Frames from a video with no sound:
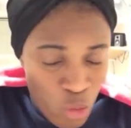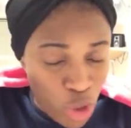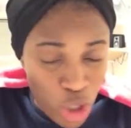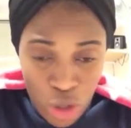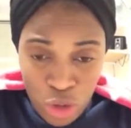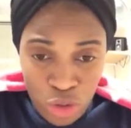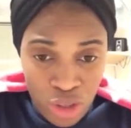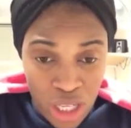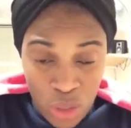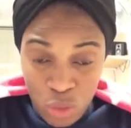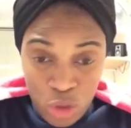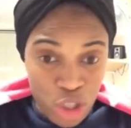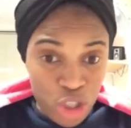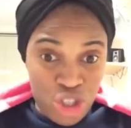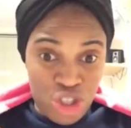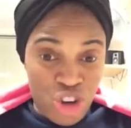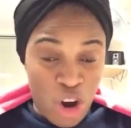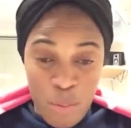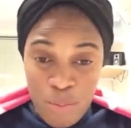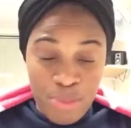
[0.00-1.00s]
We don't do that. We
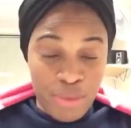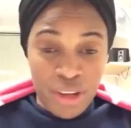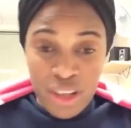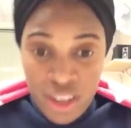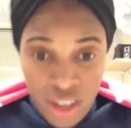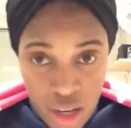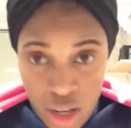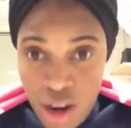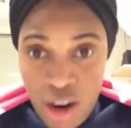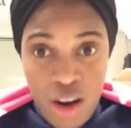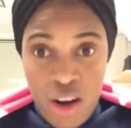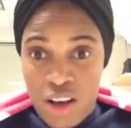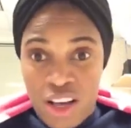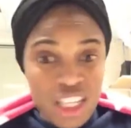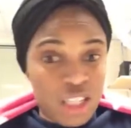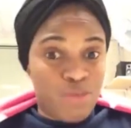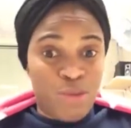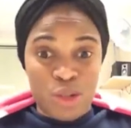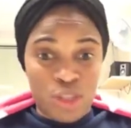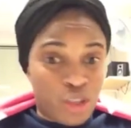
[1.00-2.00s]
just jump. Oh,
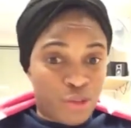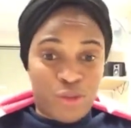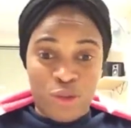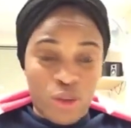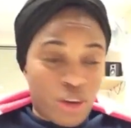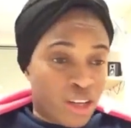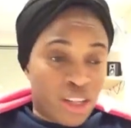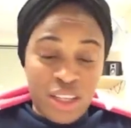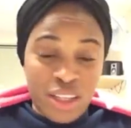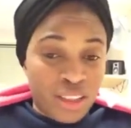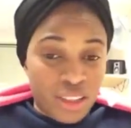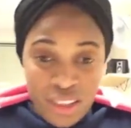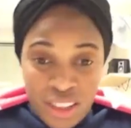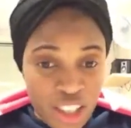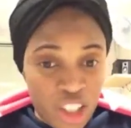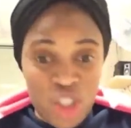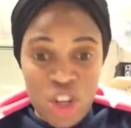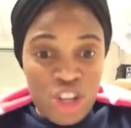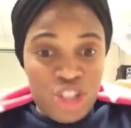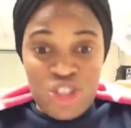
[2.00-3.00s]
it's beautiful.
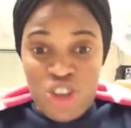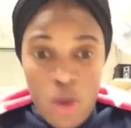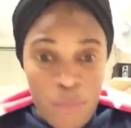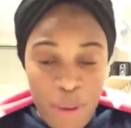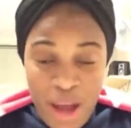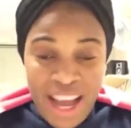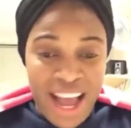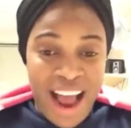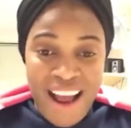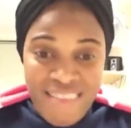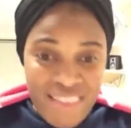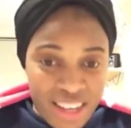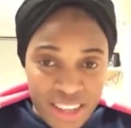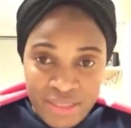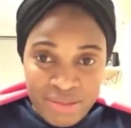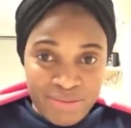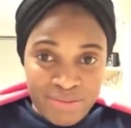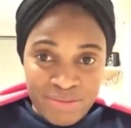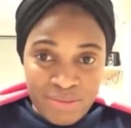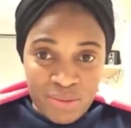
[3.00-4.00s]
Just jump and carry.